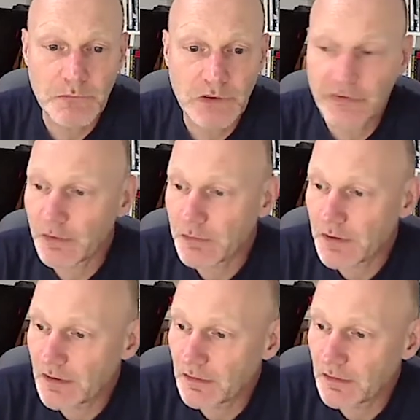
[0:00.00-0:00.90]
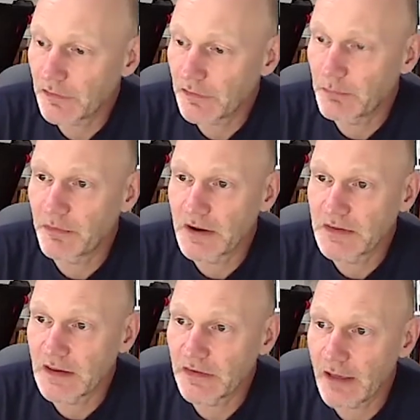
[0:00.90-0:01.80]
So some
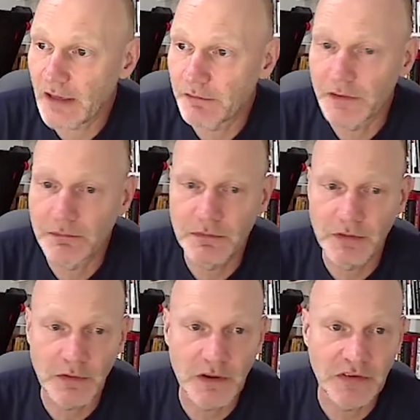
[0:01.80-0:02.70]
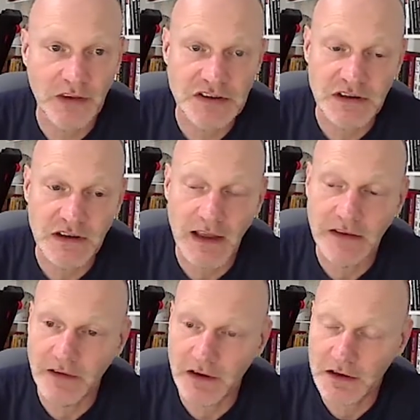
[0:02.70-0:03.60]
ideas there for the third session.
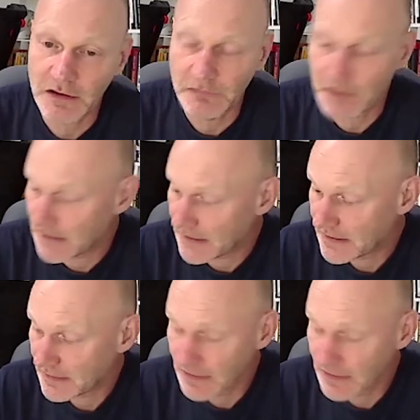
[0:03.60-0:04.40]
And I can't really